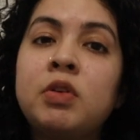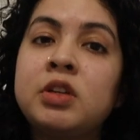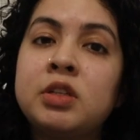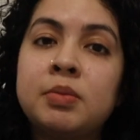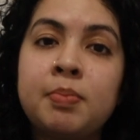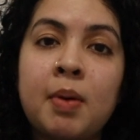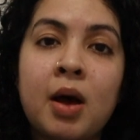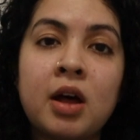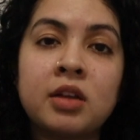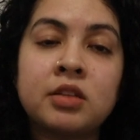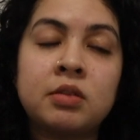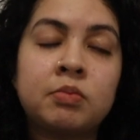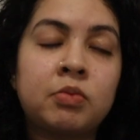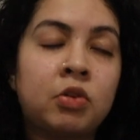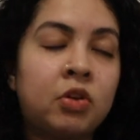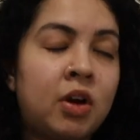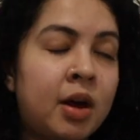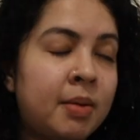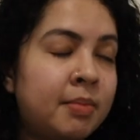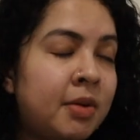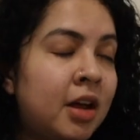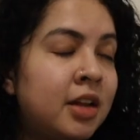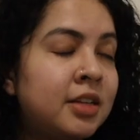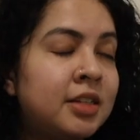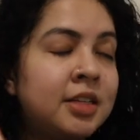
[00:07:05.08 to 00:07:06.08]
it's possible.
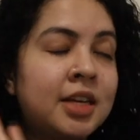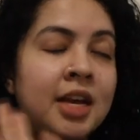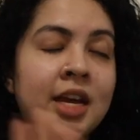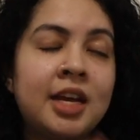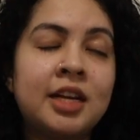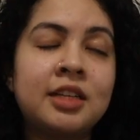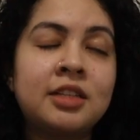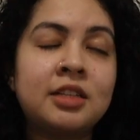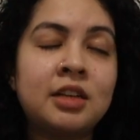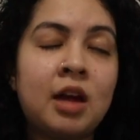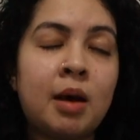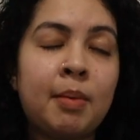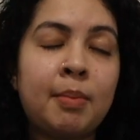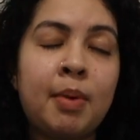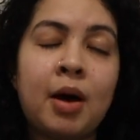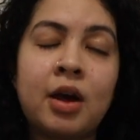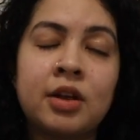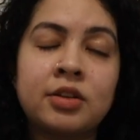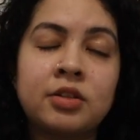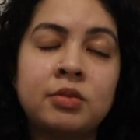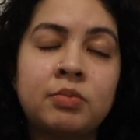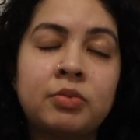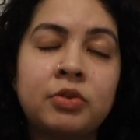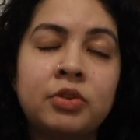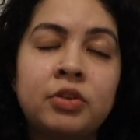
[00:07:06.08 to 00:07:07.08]
I'm not saying it's not
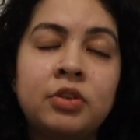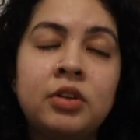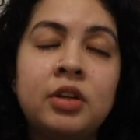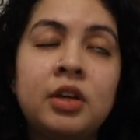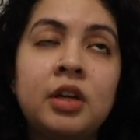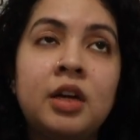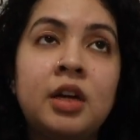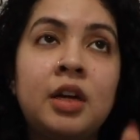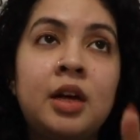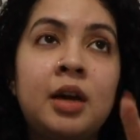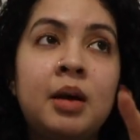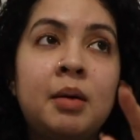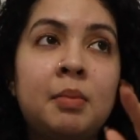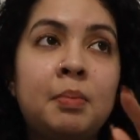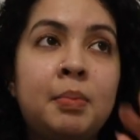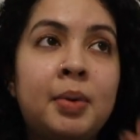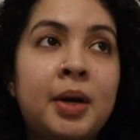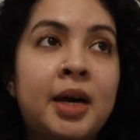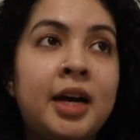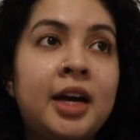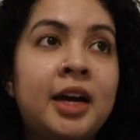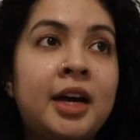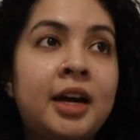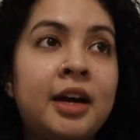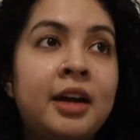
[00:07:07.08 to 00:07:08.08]
possible,
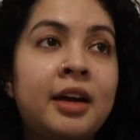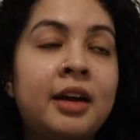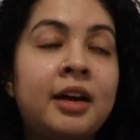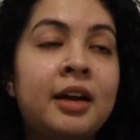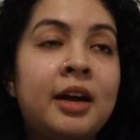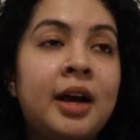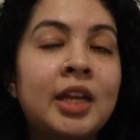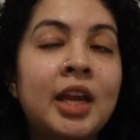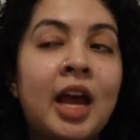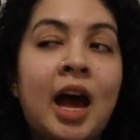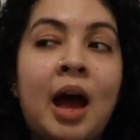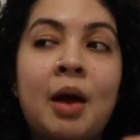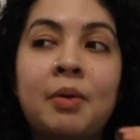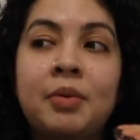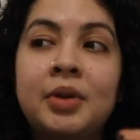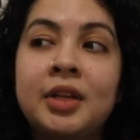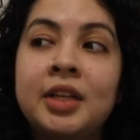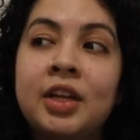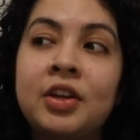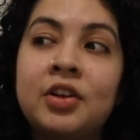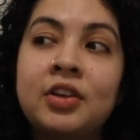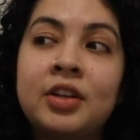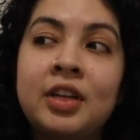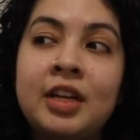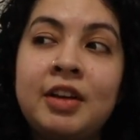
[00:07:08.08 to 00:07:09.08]
but I would
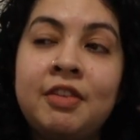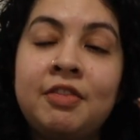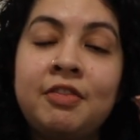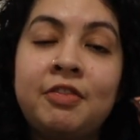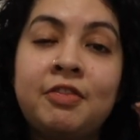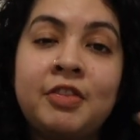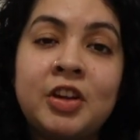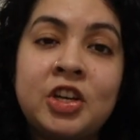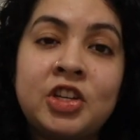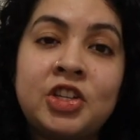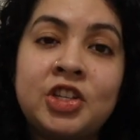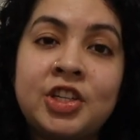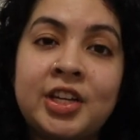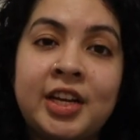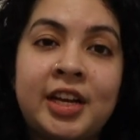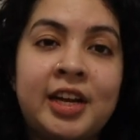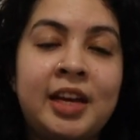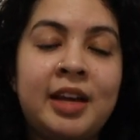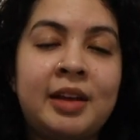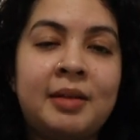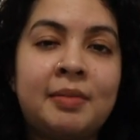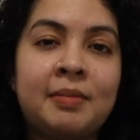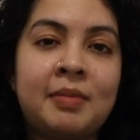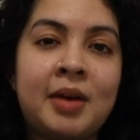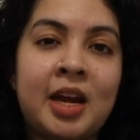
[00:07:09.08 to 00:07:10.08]
literally fidget
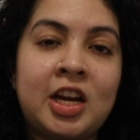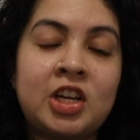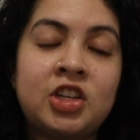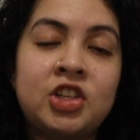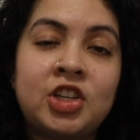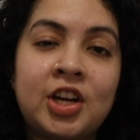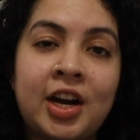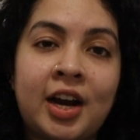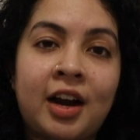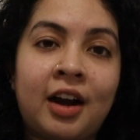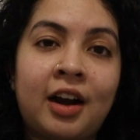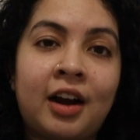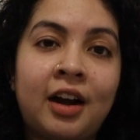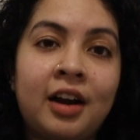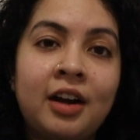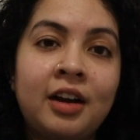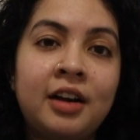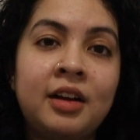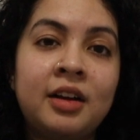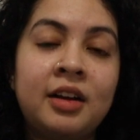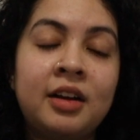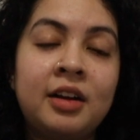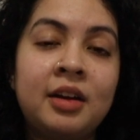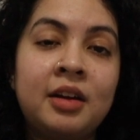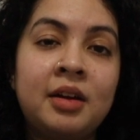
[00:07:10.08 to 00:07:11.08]
in my chair
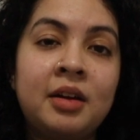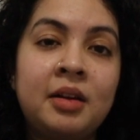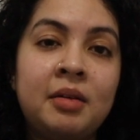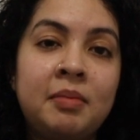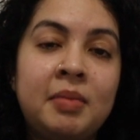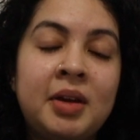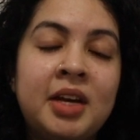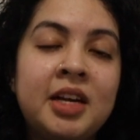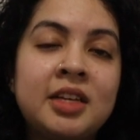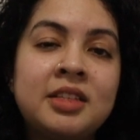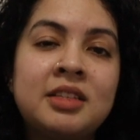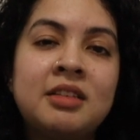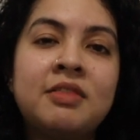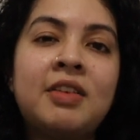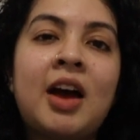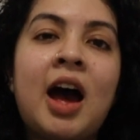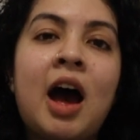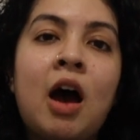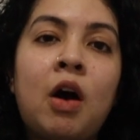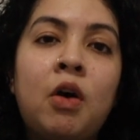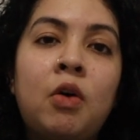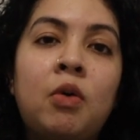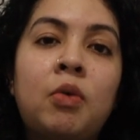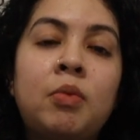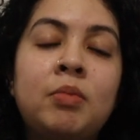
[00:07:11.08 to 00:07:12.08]
because of
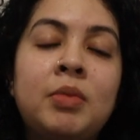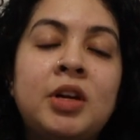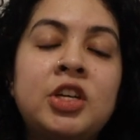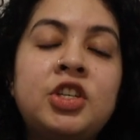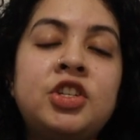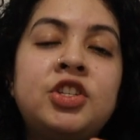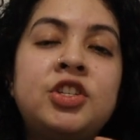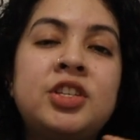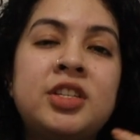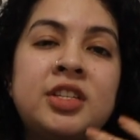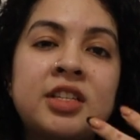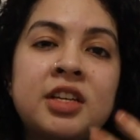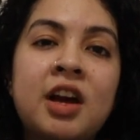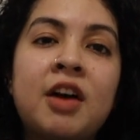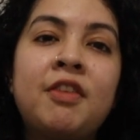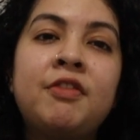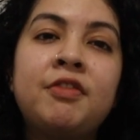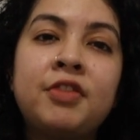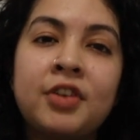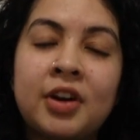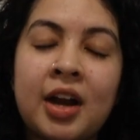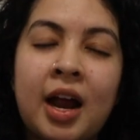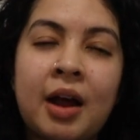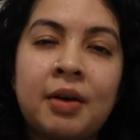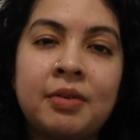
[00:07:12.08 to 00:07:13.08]
how much
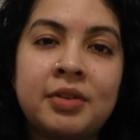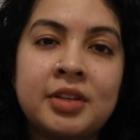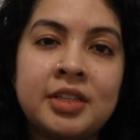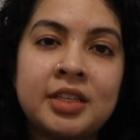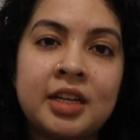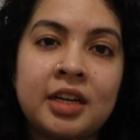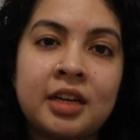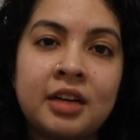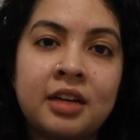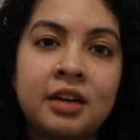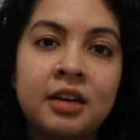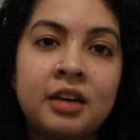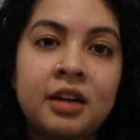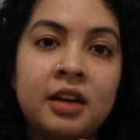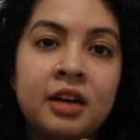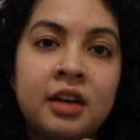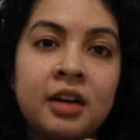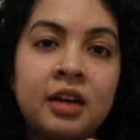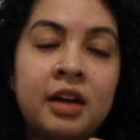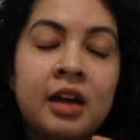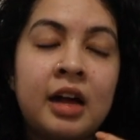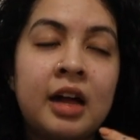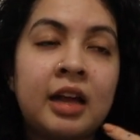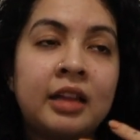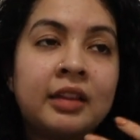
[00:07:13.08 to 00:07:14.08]
discomfort I was in.
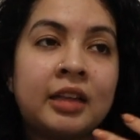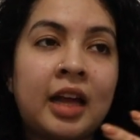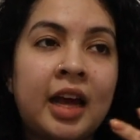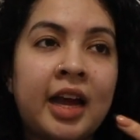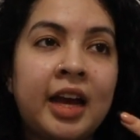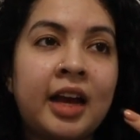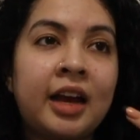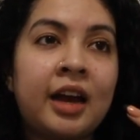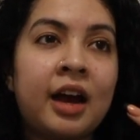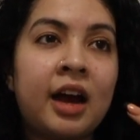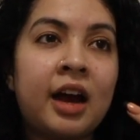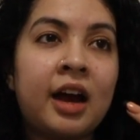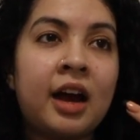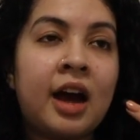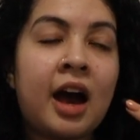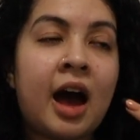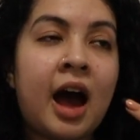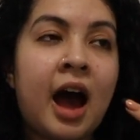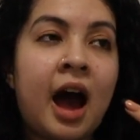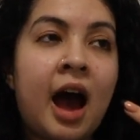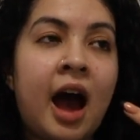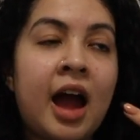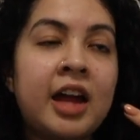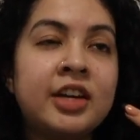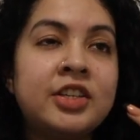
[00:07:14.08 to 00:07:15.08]
Like
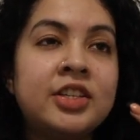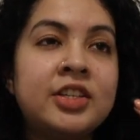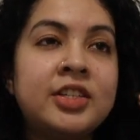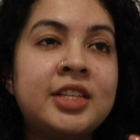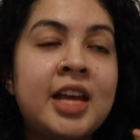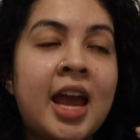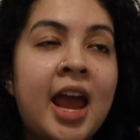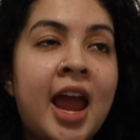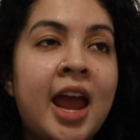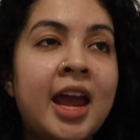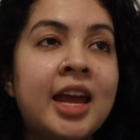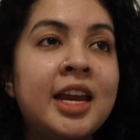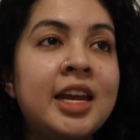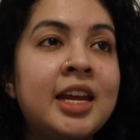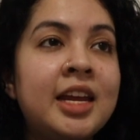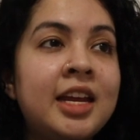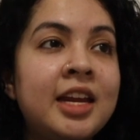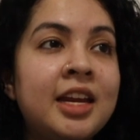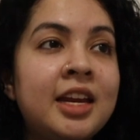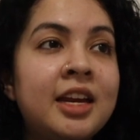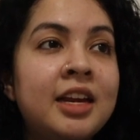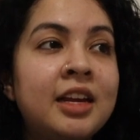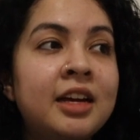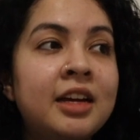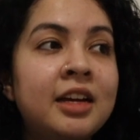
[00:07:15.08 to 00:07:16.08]
I just
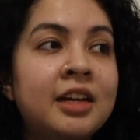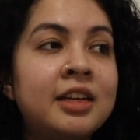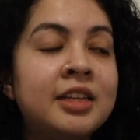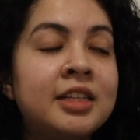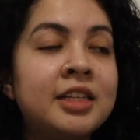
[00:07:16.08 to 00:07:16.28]
hated,